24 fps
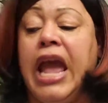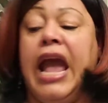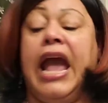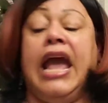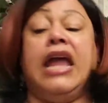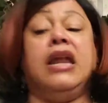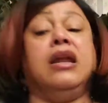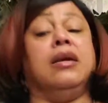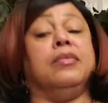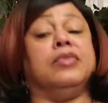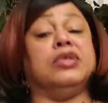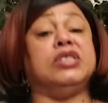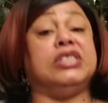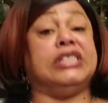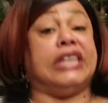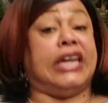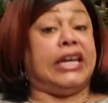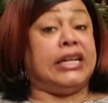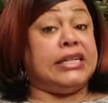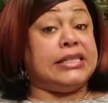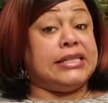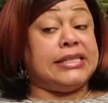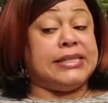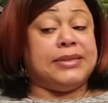And number
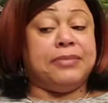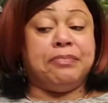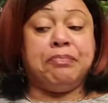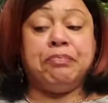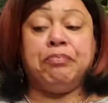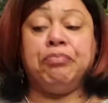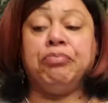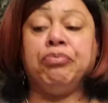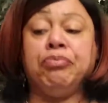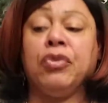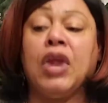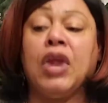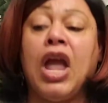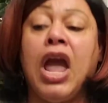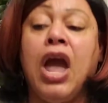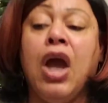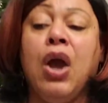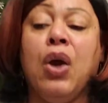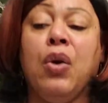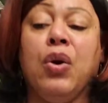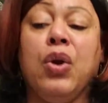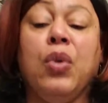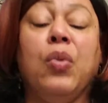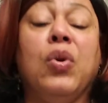6,
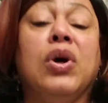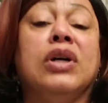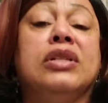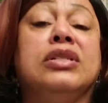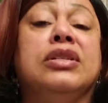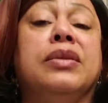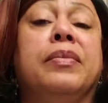we want